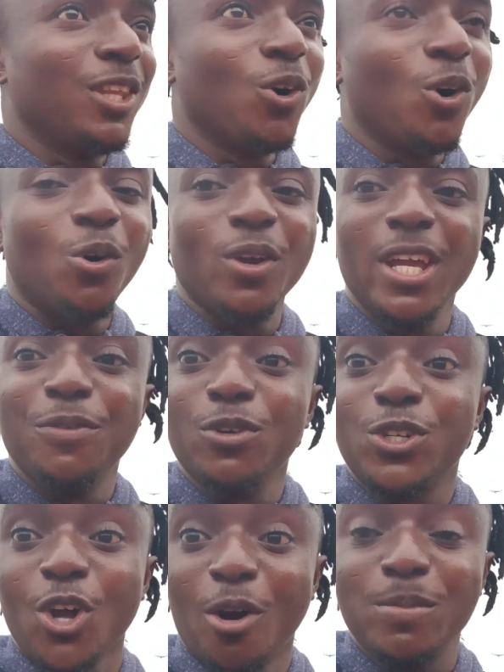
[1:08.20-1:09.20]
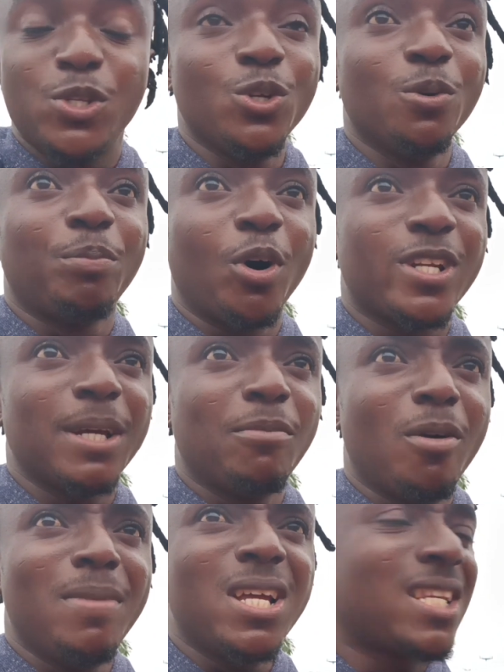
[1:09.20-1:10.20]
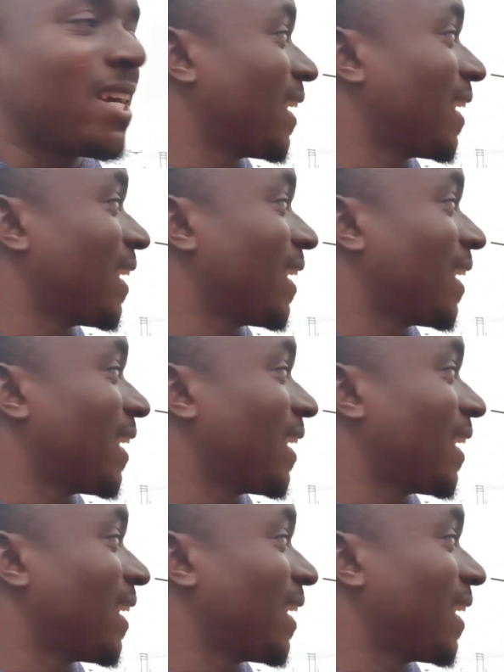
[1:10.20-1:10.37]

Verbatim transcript: you know, even dump you. But the moment they